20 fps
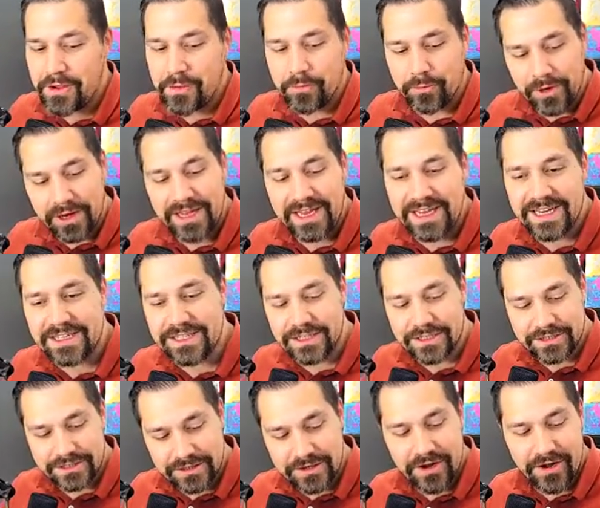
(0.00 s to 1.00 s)
Brilliant
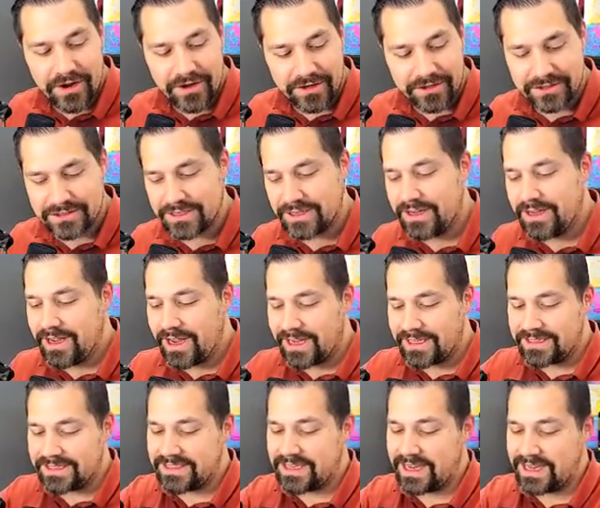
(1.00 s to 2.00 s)
Stars.
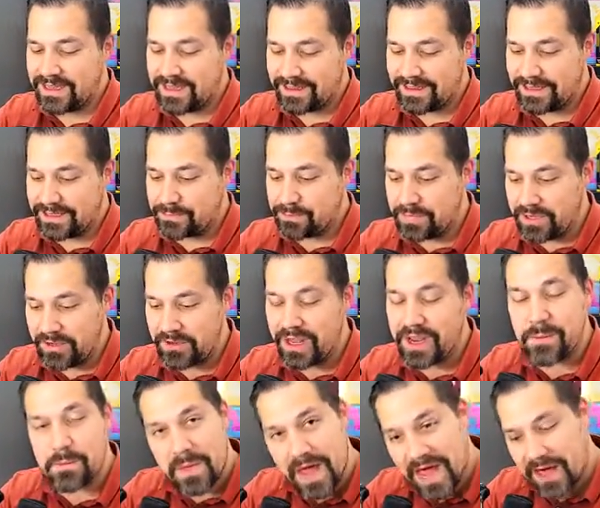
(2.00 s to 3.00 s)
I'd say that these Build
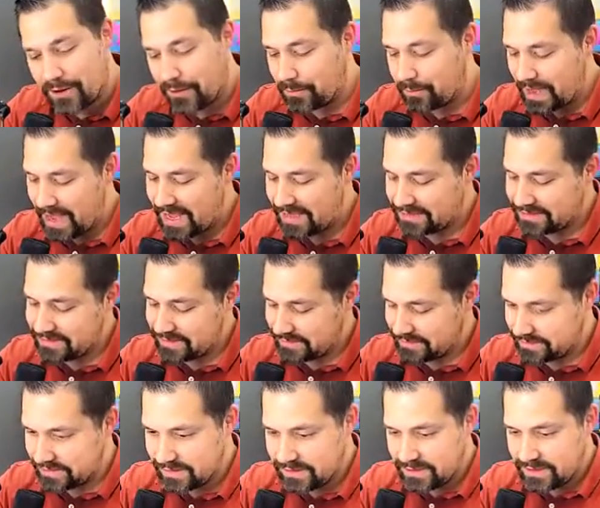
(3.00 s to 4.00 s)
and Battle
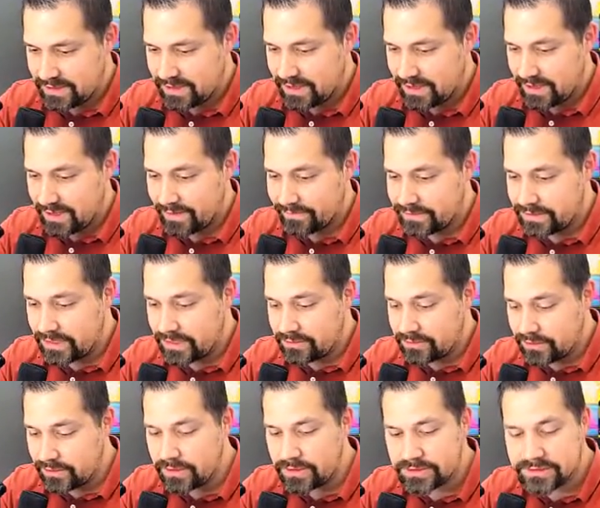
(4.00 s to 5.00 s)
boxes uh, have done
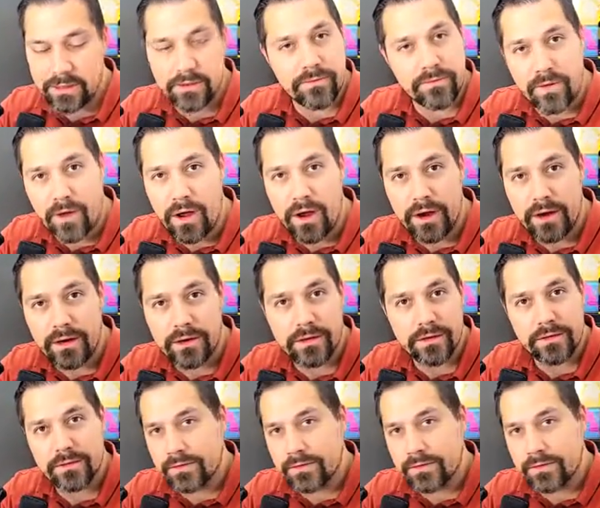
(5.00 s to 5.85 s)
good so far